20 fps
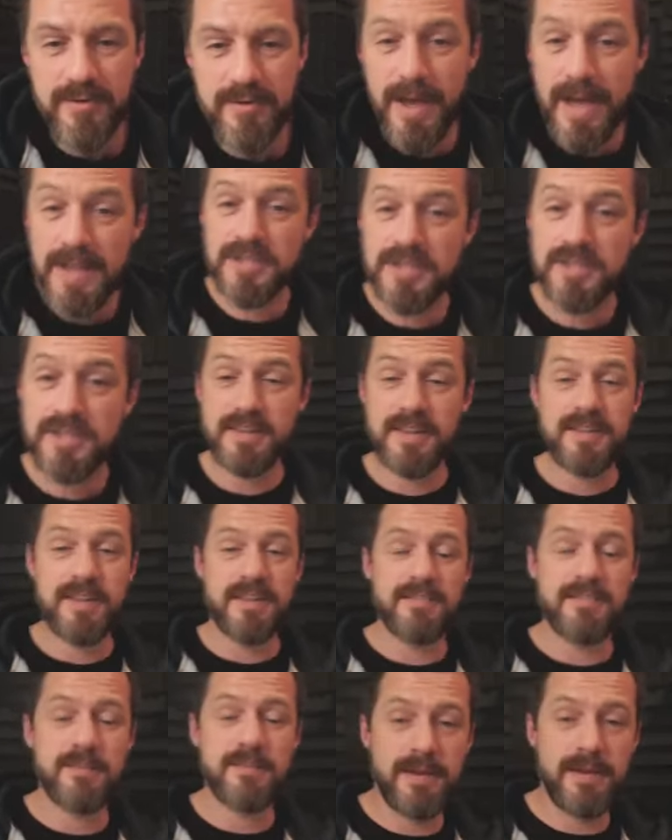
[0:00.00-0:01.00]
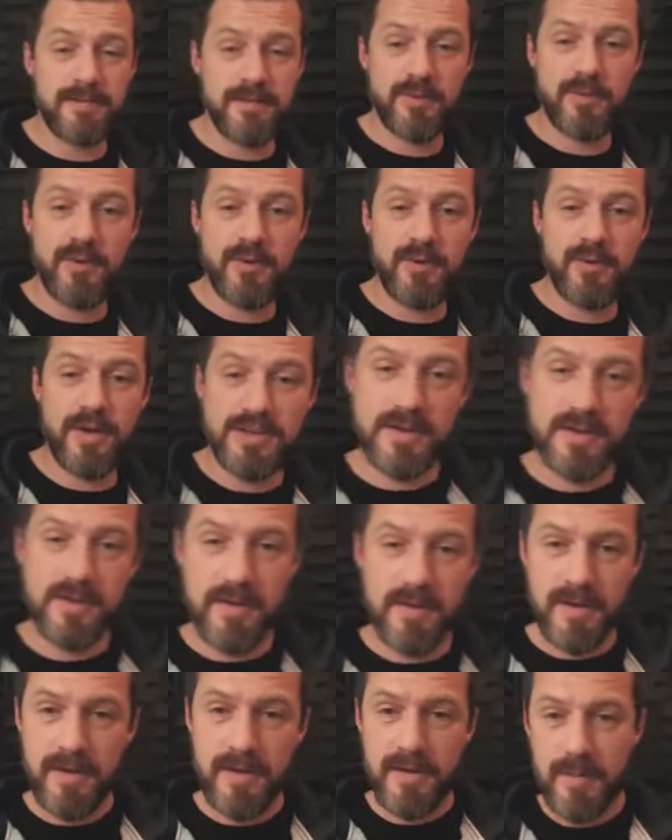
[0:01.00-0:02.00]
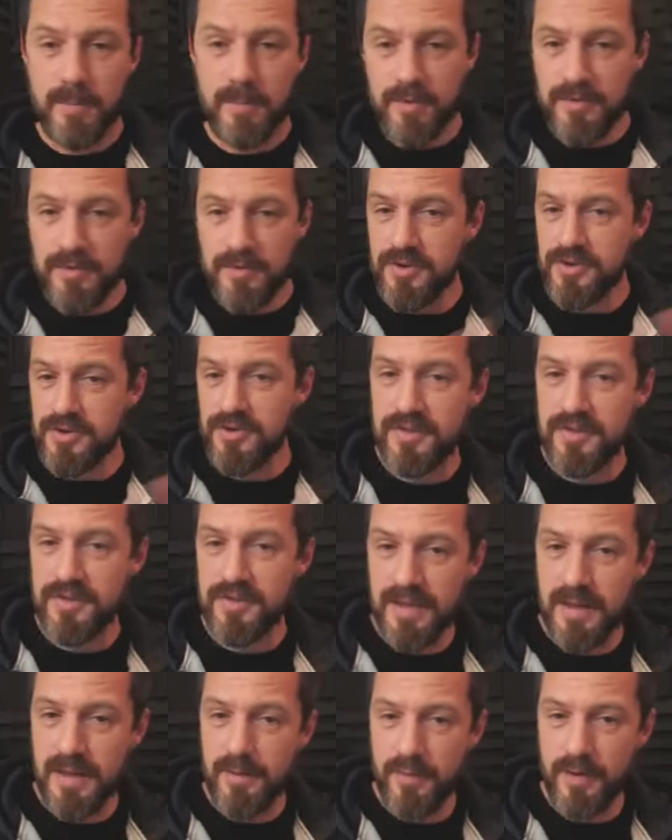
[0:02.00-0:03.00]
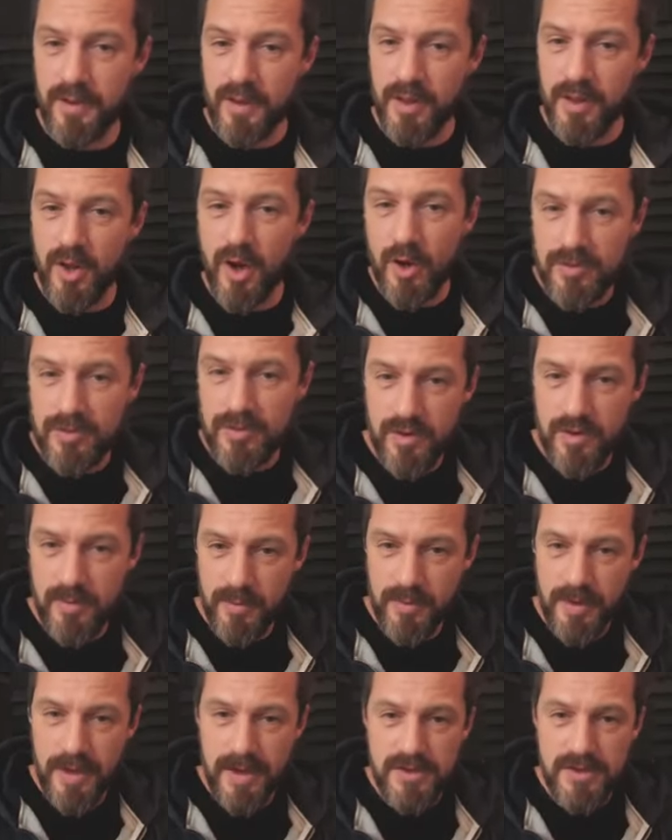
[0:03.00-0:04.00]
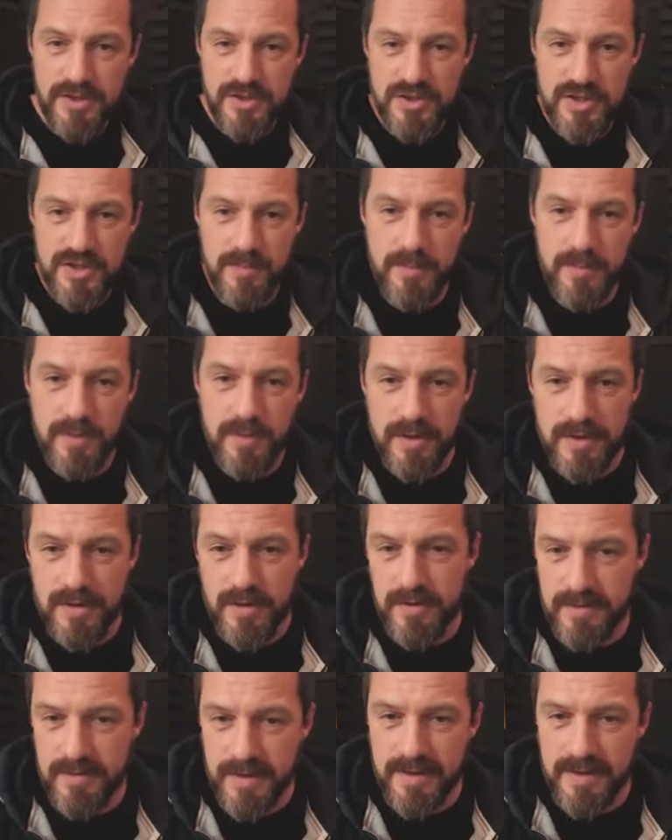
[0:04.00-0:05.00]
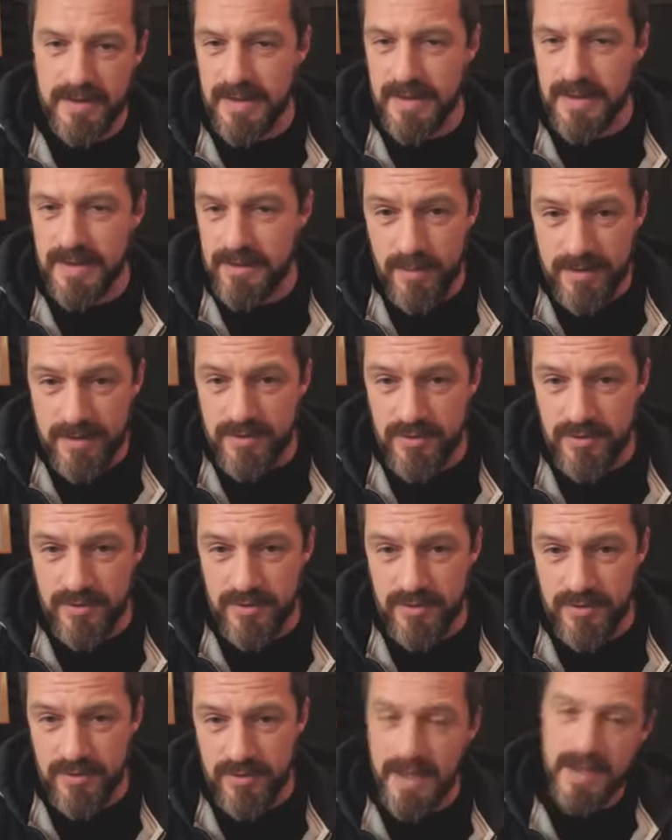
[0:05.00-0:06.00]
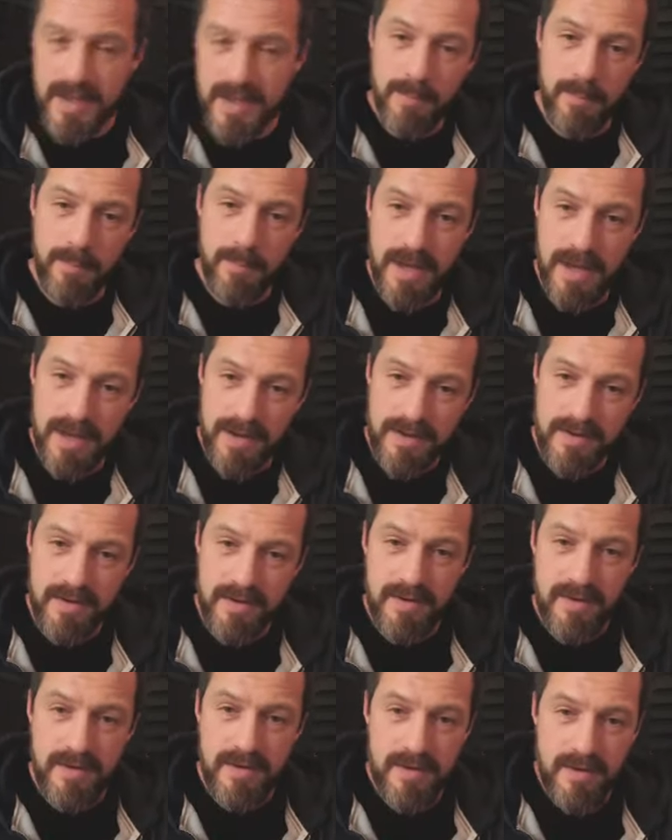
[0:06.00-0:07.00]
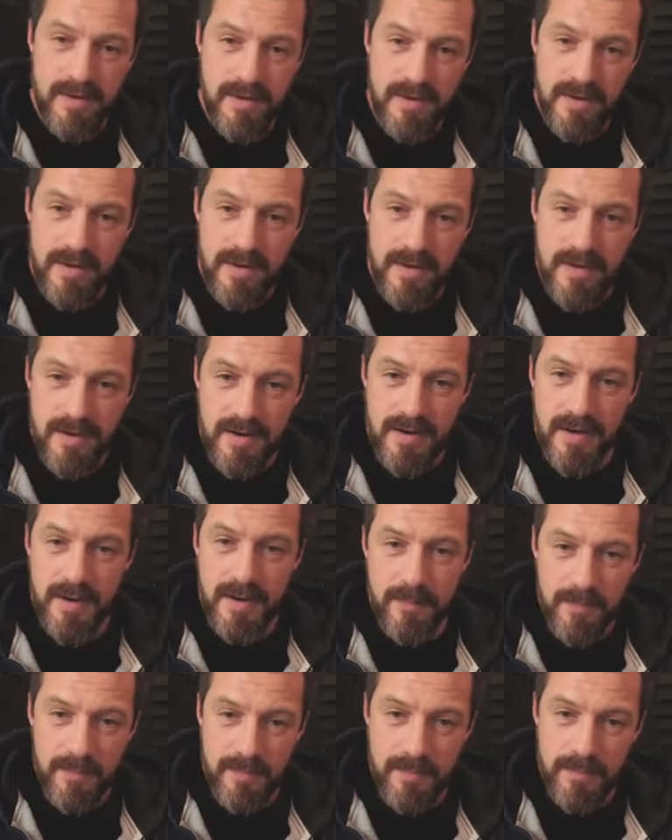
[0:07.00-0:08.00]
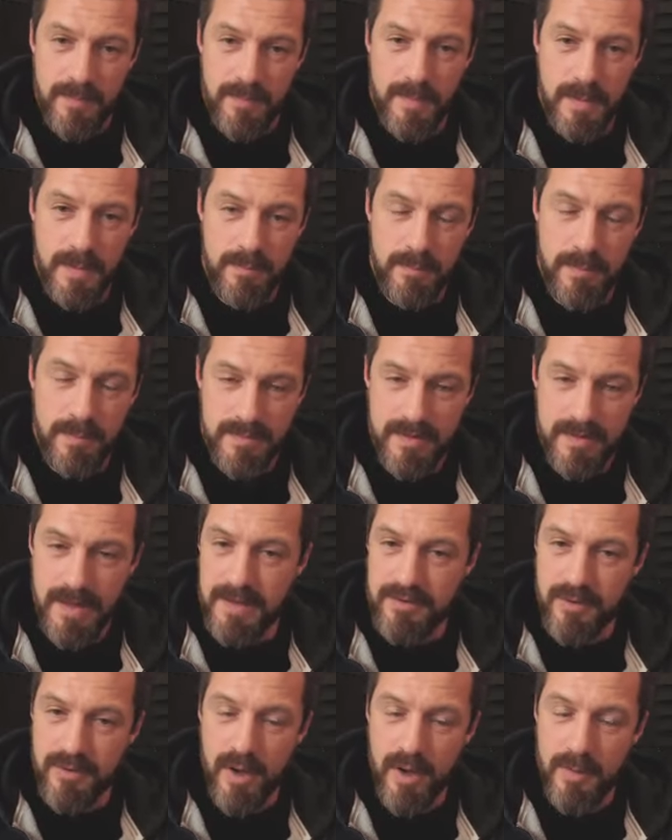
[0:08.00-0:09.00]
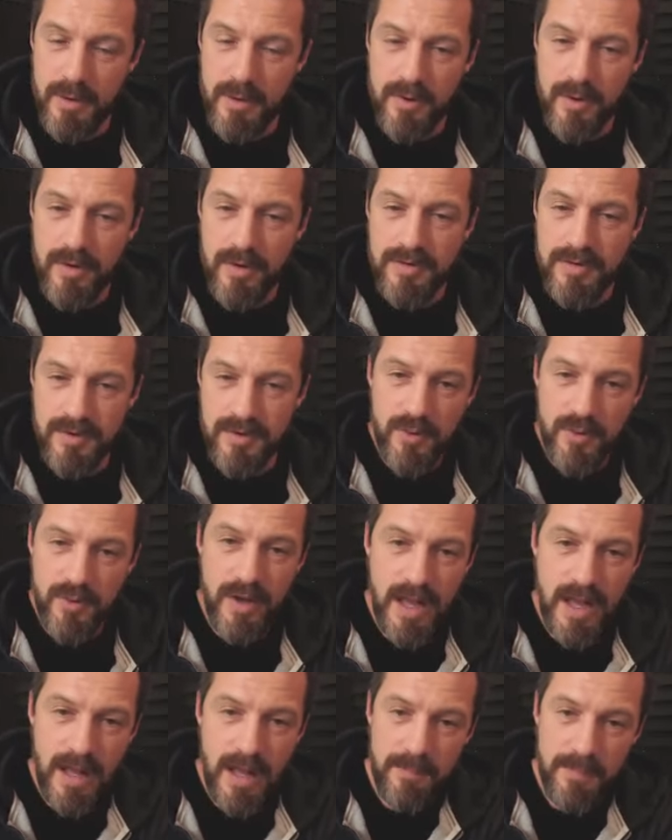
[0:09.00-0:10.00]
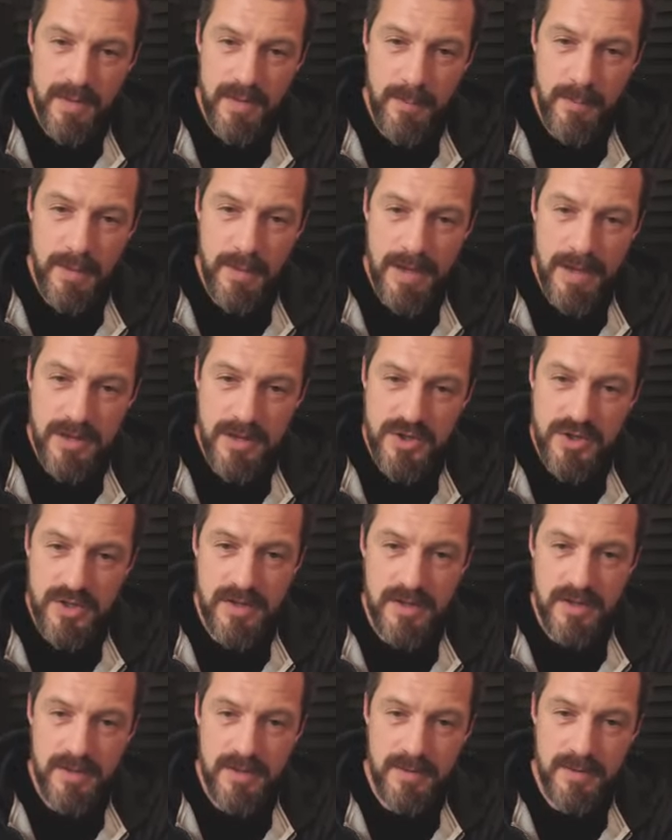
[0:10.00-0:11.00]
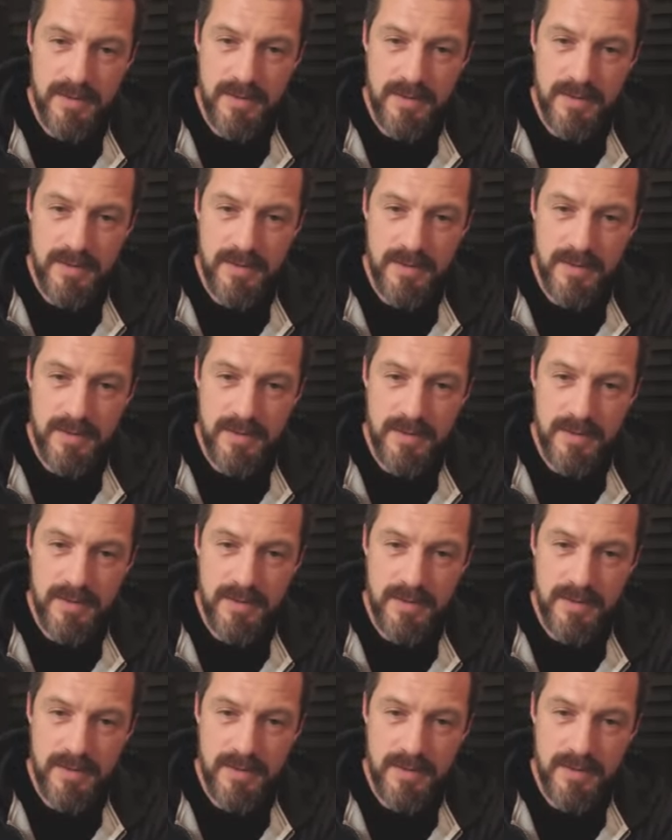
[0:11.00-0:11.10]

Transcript: So actually, that's amazing. You actually position yourself for long-term relationship with the client. They trust you now, and they come back. And that's all because you help them actually